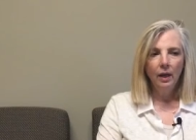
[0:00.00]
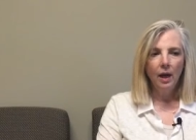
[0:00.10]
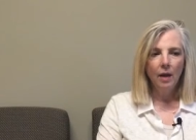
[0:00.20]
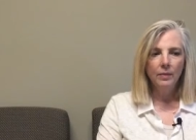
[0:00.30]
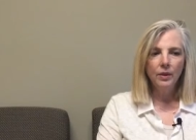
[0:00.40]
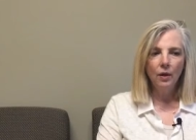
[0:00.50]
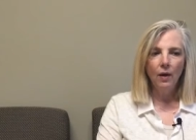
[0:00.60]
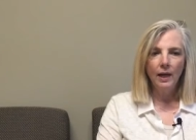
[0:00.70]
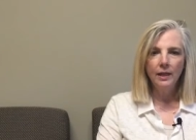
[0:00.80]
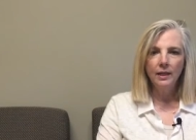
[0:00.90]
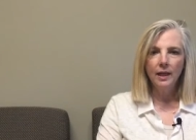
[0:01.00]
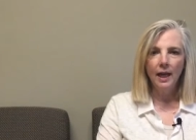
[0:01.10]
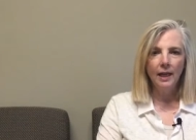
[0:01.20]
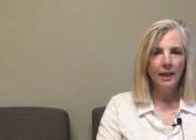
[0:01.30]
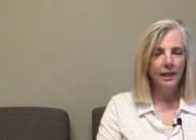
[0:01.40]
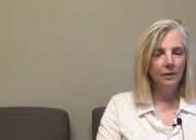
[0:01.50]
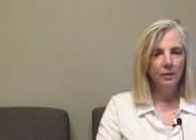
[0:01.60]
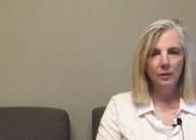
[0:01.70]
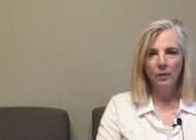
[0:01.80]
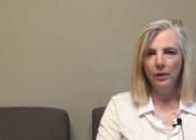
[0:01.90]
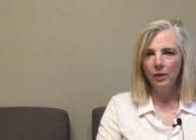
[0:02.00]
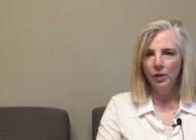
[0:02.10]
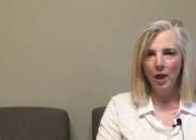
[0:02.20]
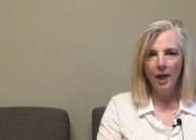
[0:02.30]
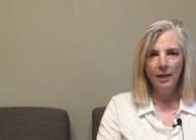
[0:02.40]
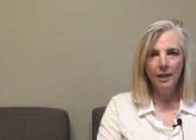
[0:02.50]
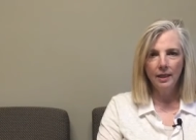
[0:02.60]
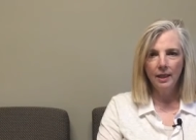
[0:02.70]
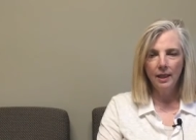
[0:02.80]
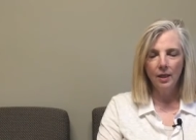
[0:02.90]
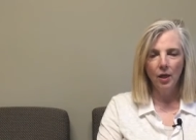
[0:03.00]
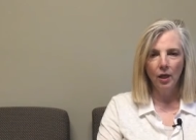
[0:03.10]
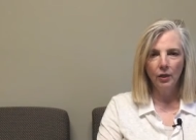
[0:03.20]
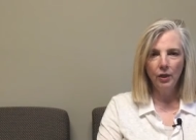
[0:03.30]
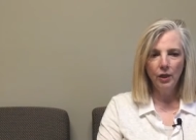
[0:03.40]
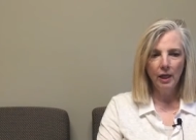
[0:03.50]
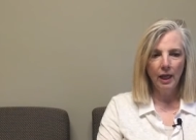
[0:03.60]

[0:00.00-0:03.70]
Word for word: Um, so I decided it was worth a shot to see the doctor,